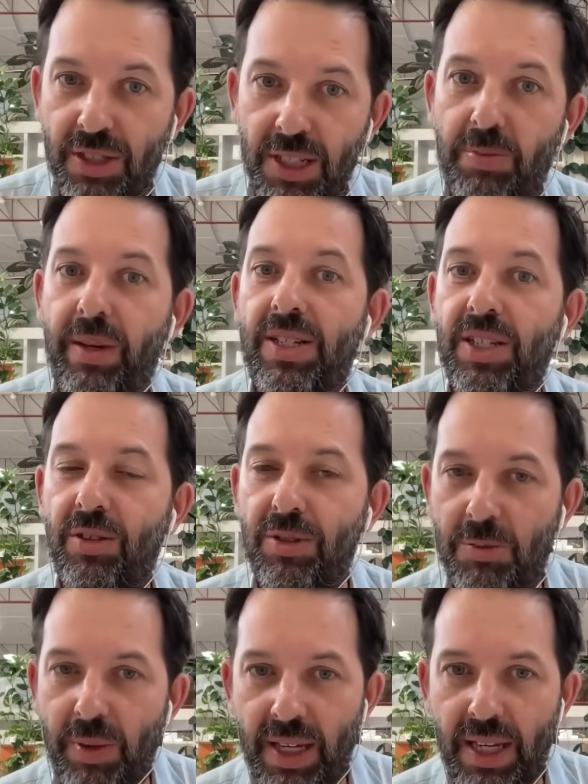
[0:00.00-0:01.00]
especially, who are
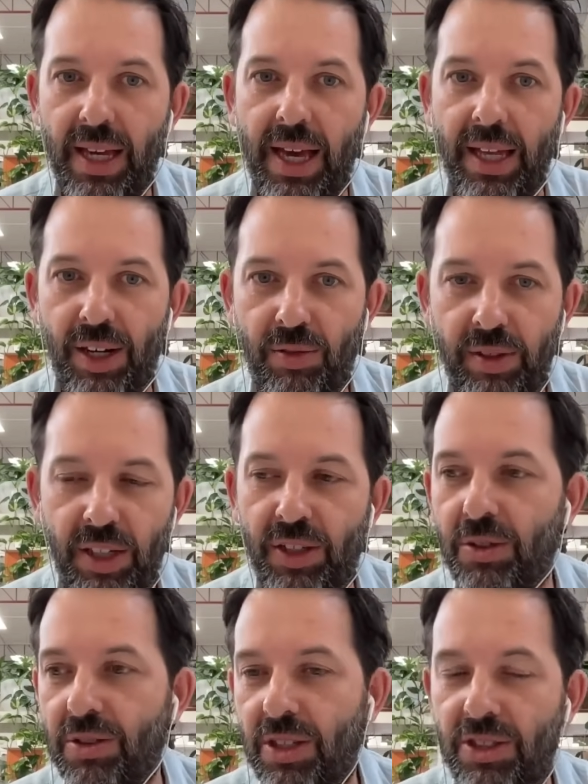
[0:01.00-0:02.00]
speaking out and
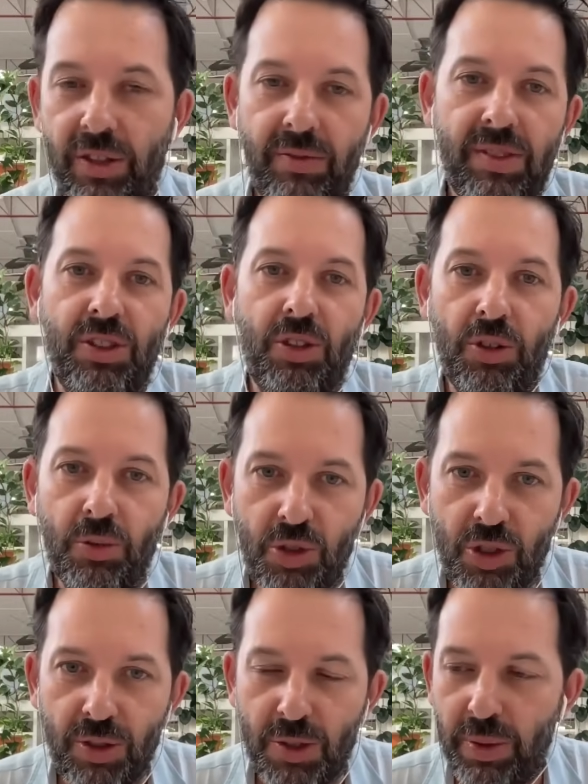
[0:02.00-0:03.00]
critical, so it's obviously not all
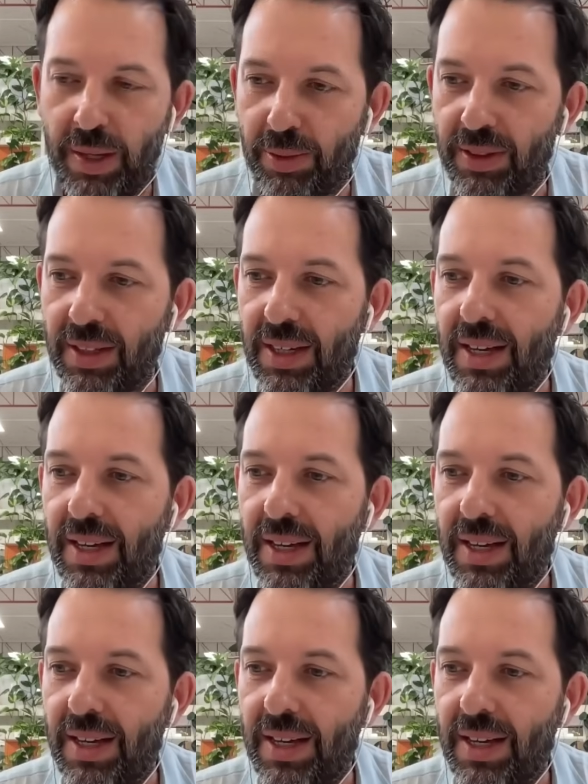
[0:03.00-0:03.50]
Jewish people.